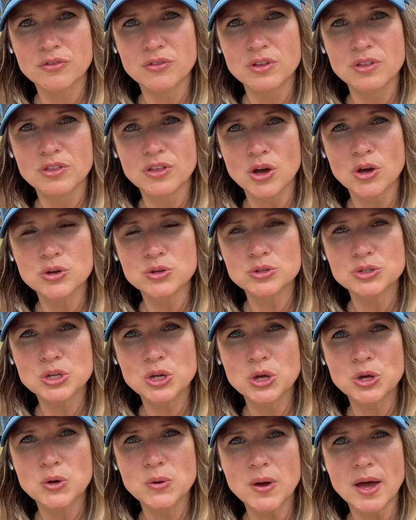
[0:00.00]
those
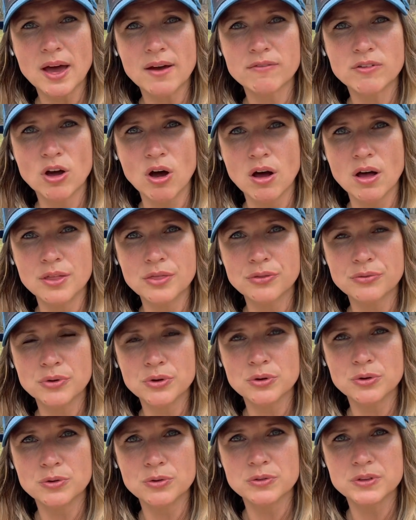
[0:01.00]
who have gone through